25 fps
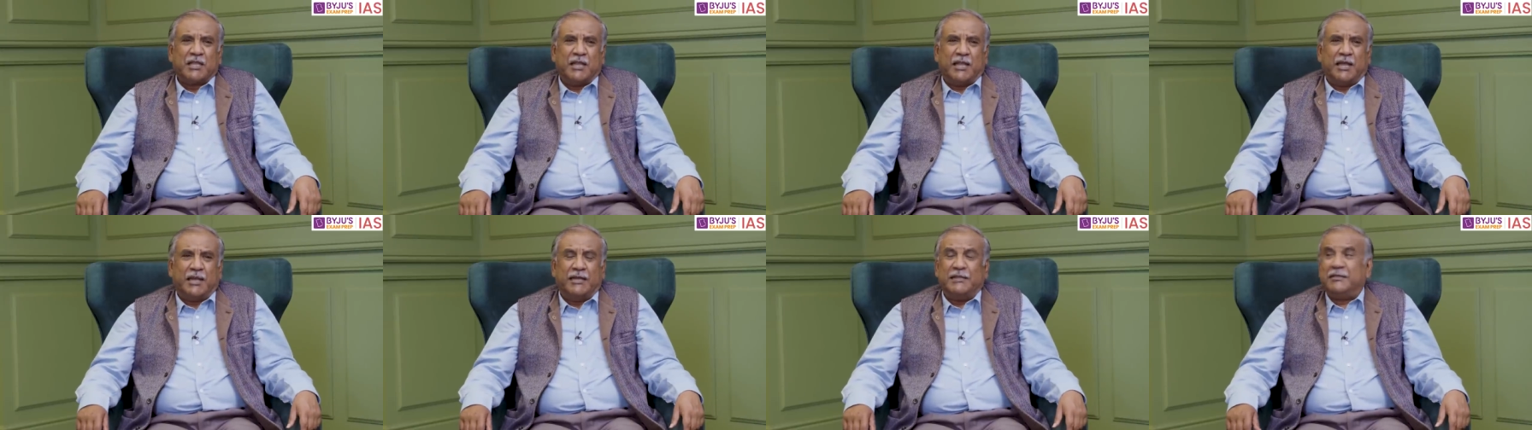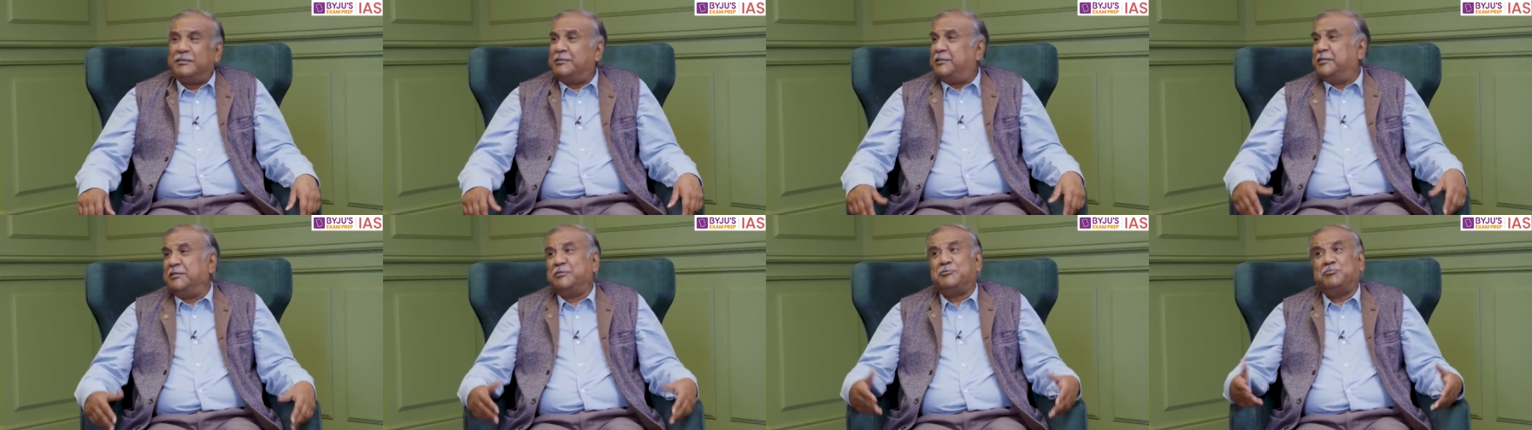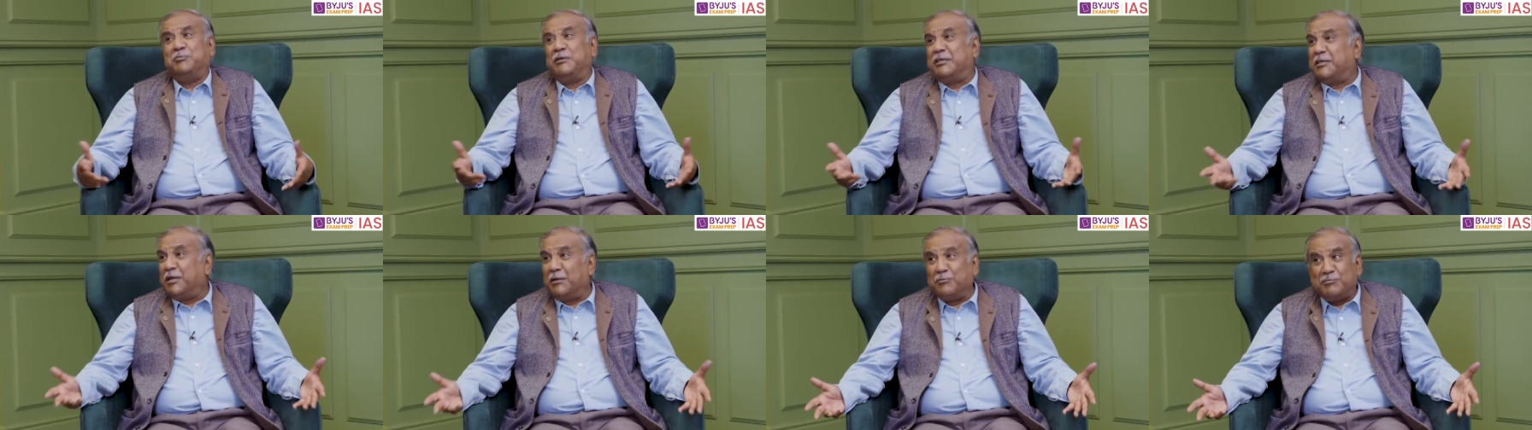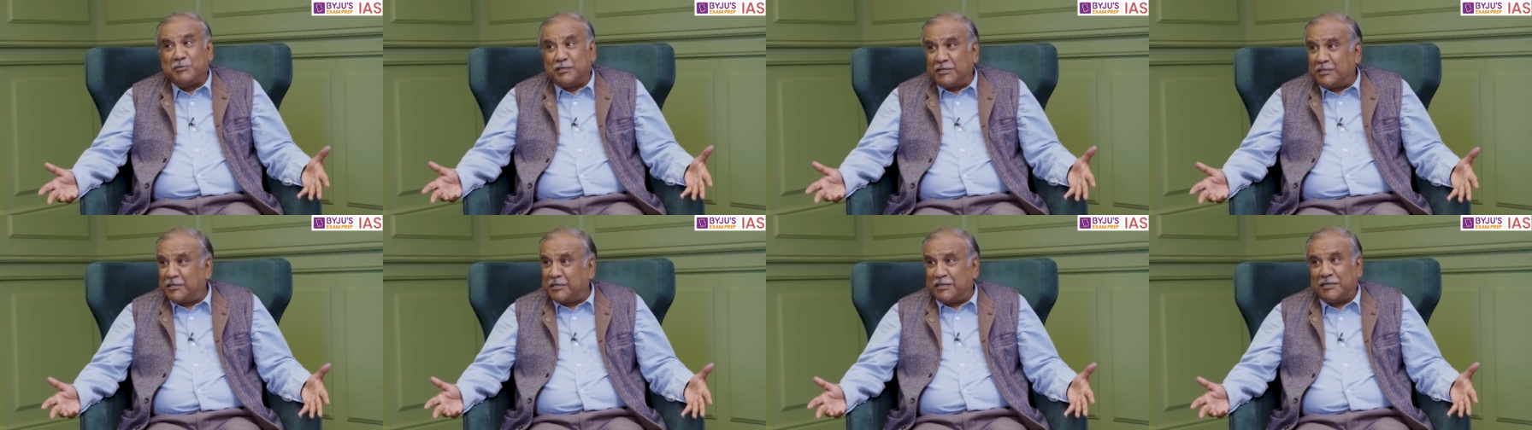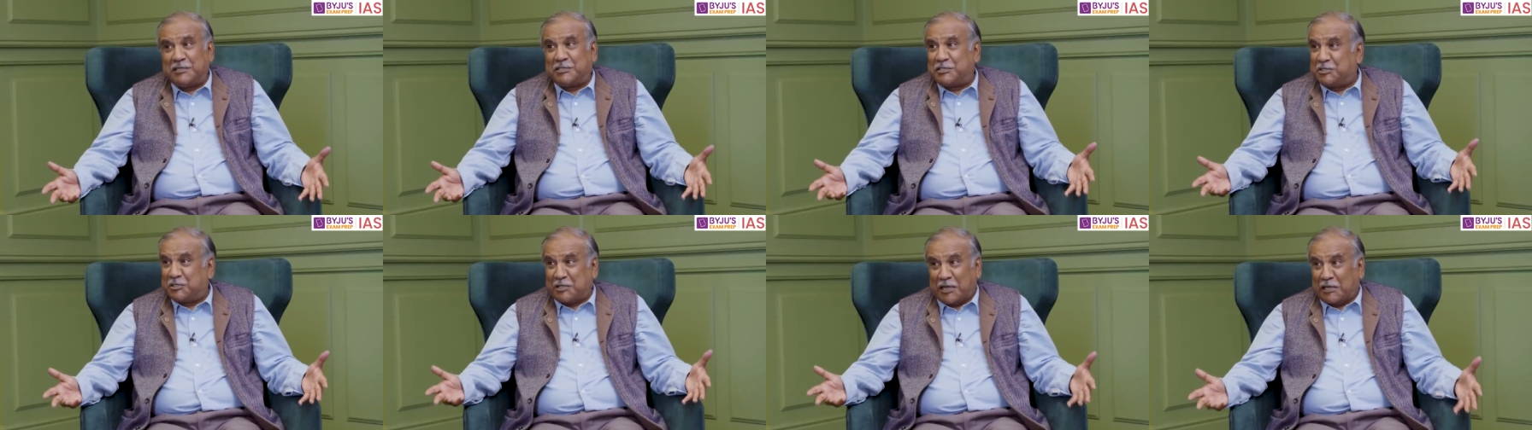and this becomes a
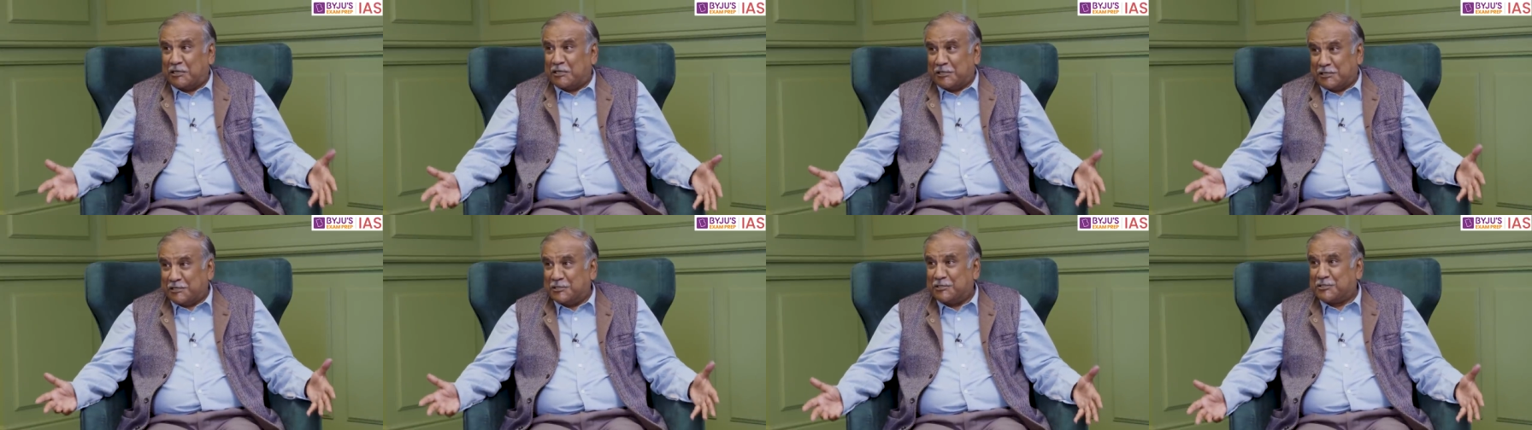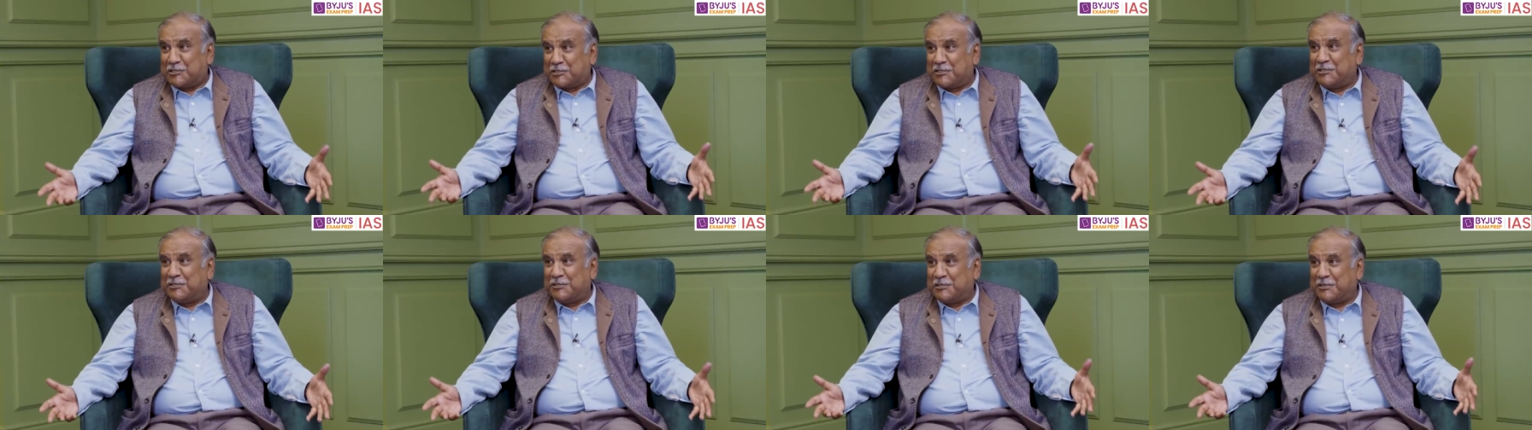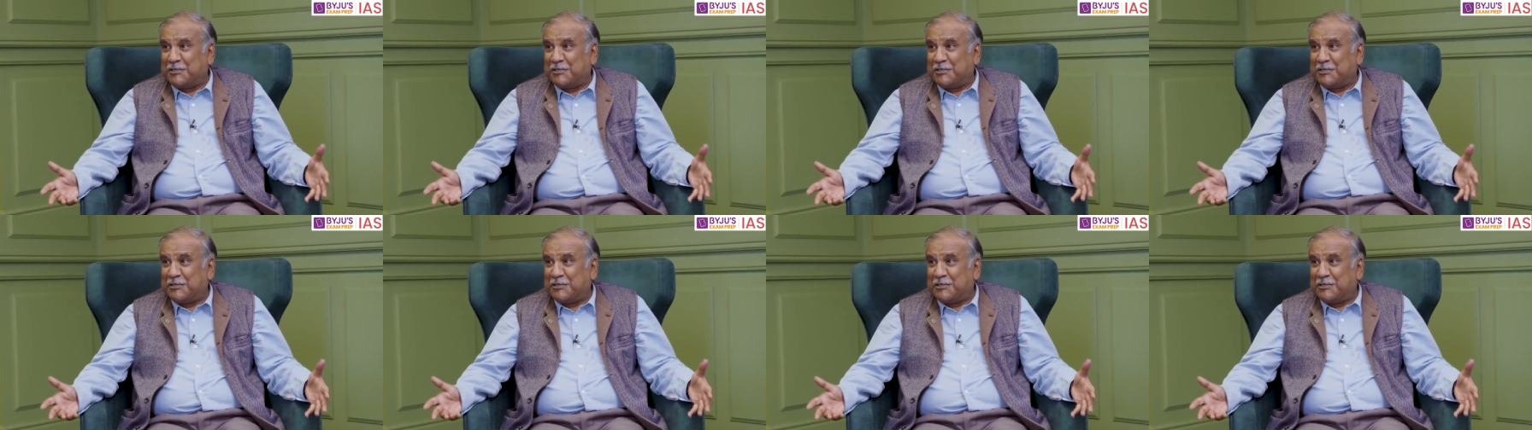great challenge,